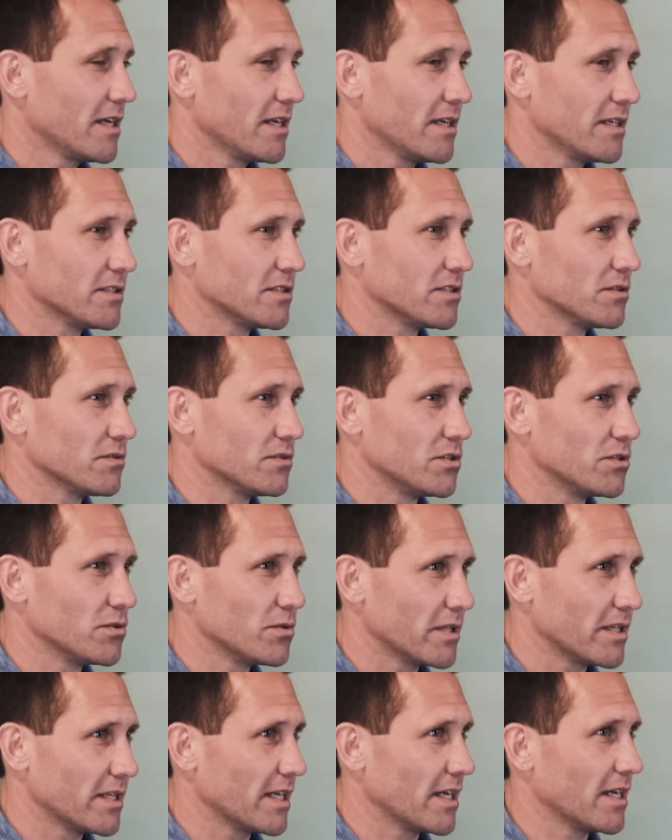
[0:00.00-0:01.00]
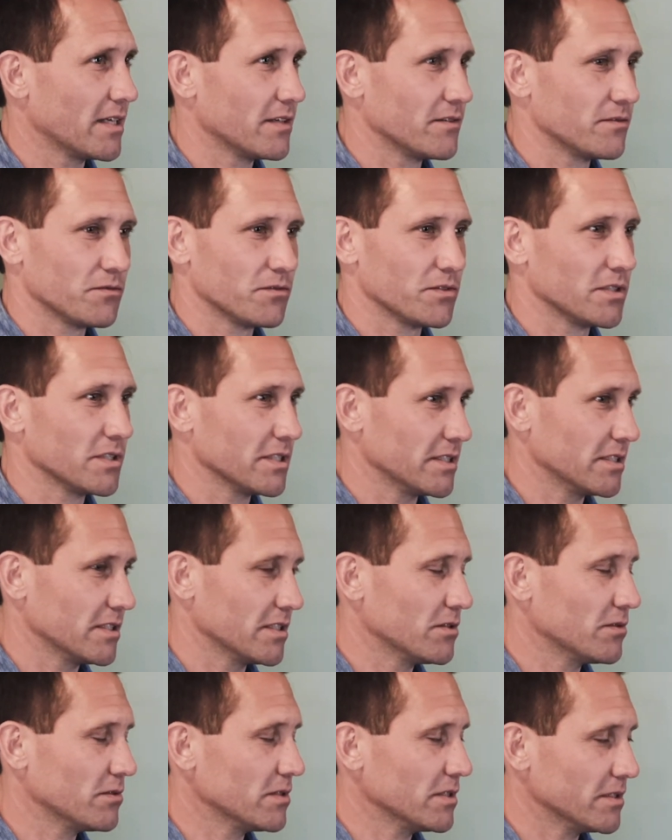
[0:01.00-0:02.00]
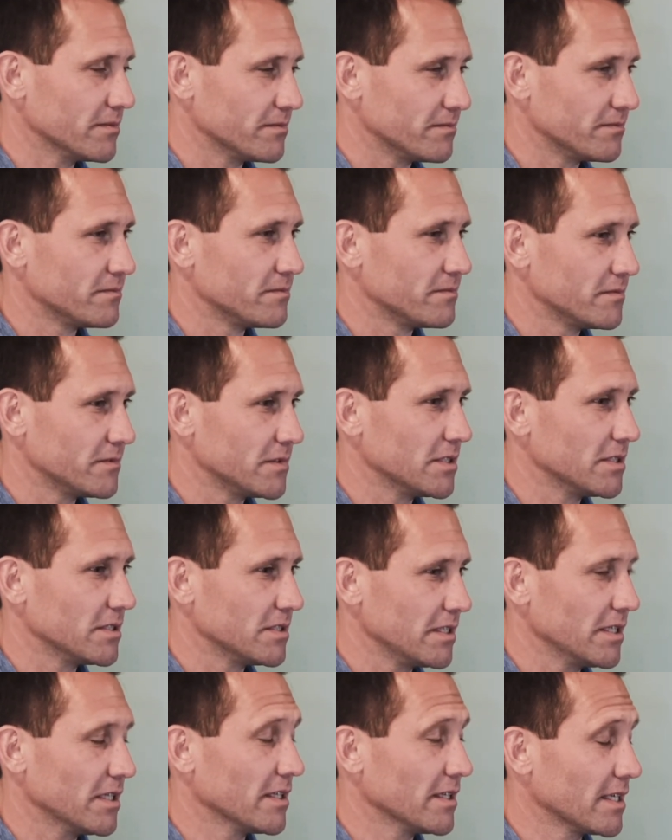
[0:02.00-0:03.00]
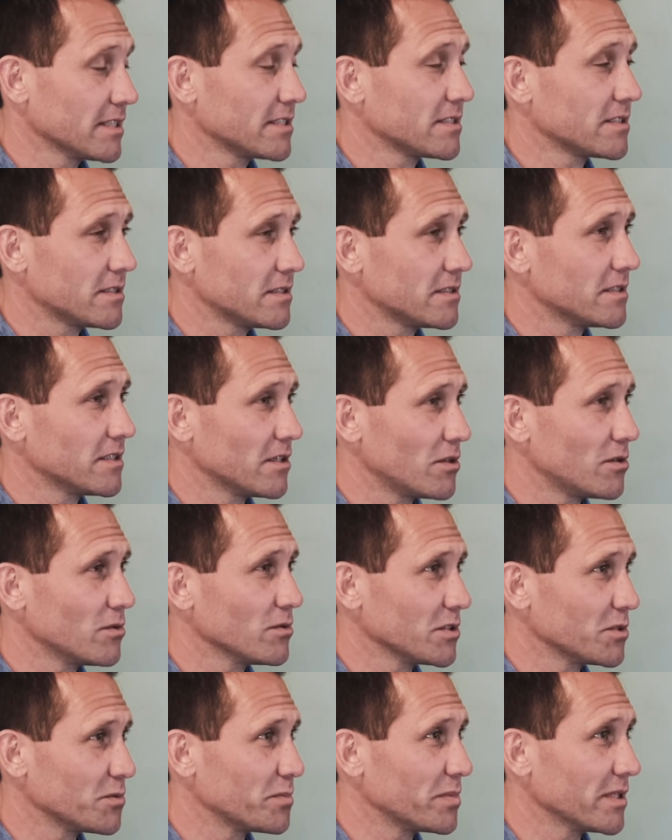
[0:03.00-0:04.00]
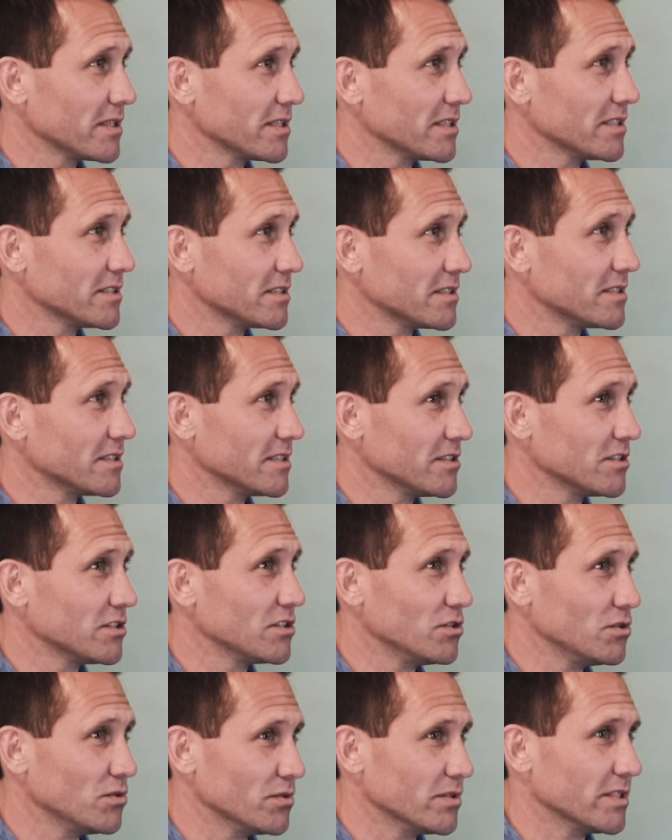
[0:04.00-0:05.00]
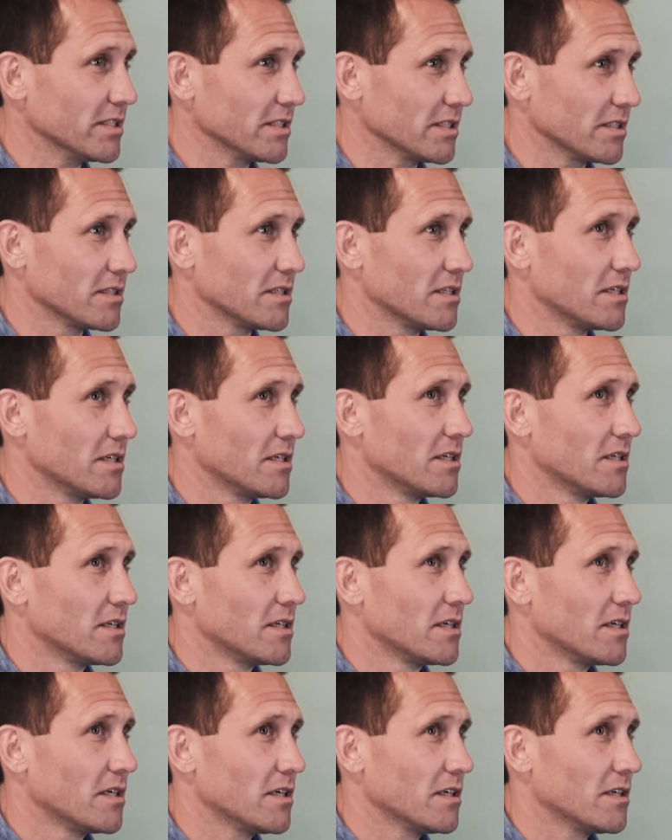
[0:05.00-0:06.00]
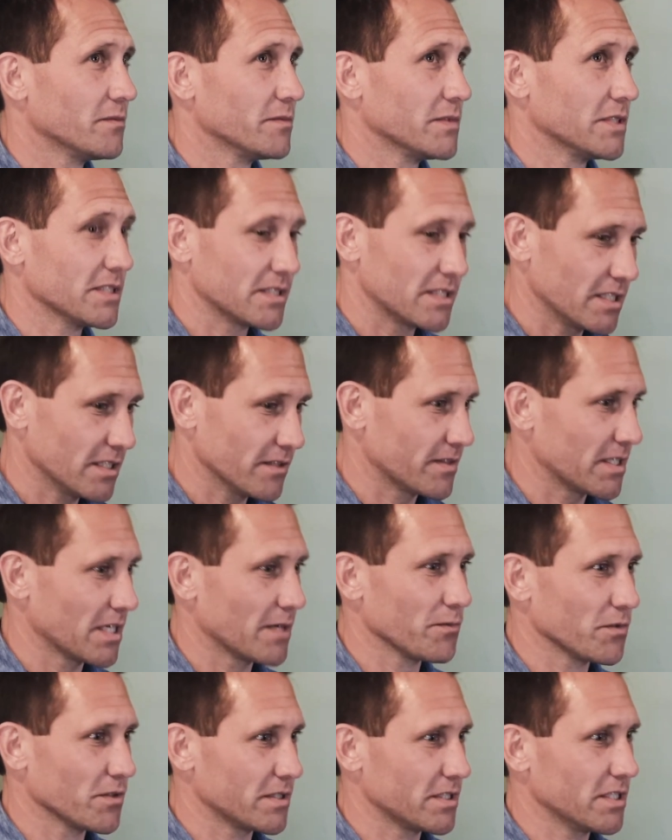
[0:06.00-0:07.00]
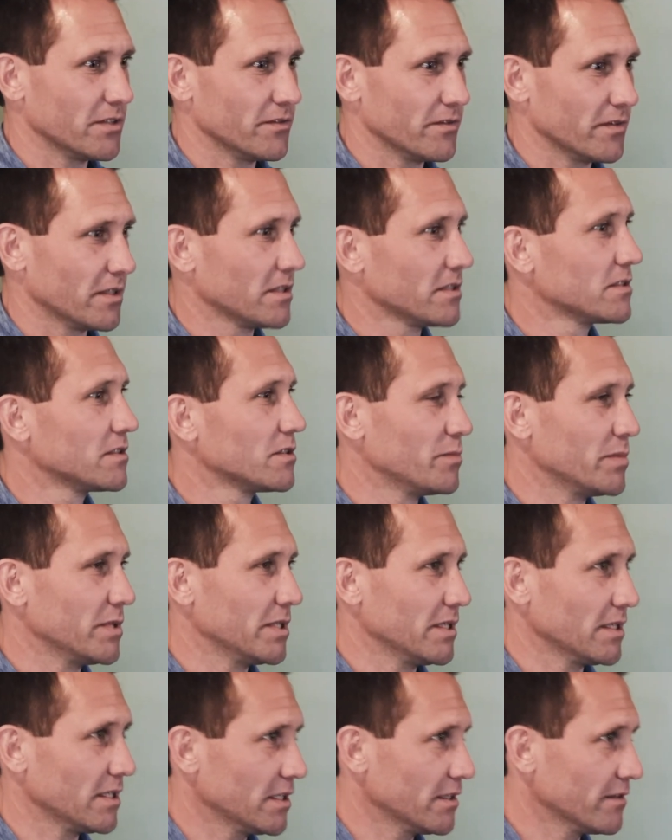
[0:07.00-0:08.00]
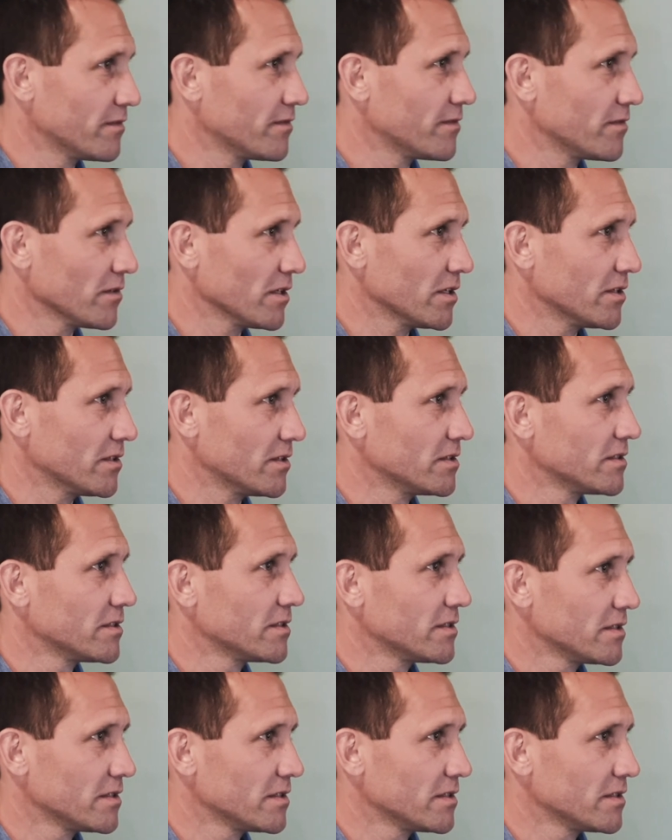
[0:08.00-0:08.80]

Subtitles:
And so doing that, really knowing that, that's the Holy Spirit is using this gift I'm receiving to be a gift for others.